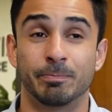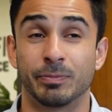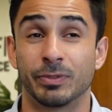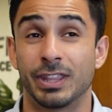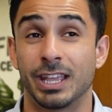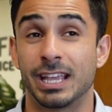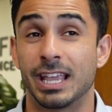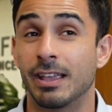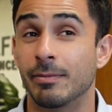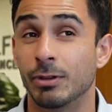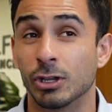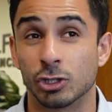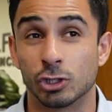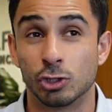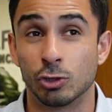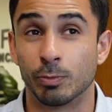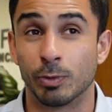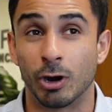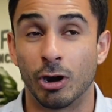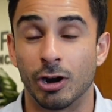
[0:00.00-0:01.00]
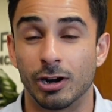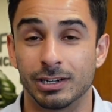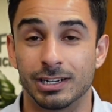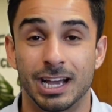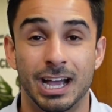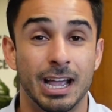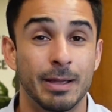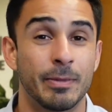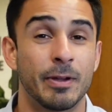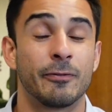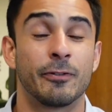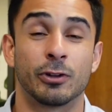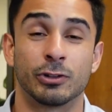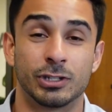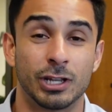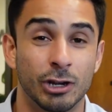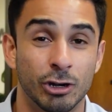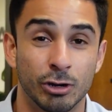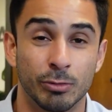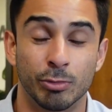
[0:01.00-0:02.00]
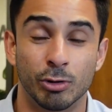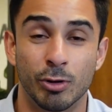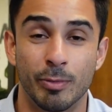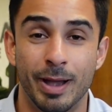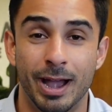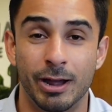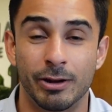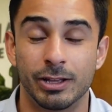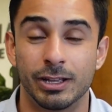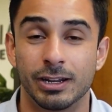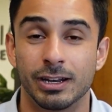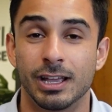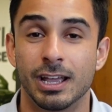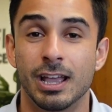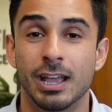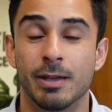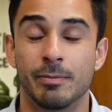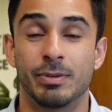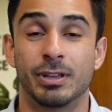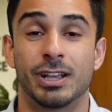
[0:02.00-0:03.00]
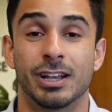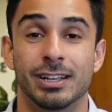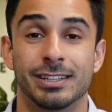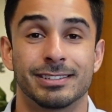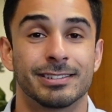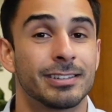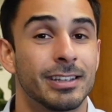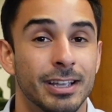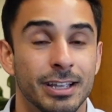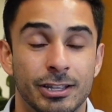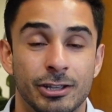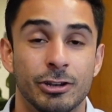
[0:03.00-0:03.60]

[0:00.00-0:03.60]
They gave me a super hard time. I felt terrible about it because,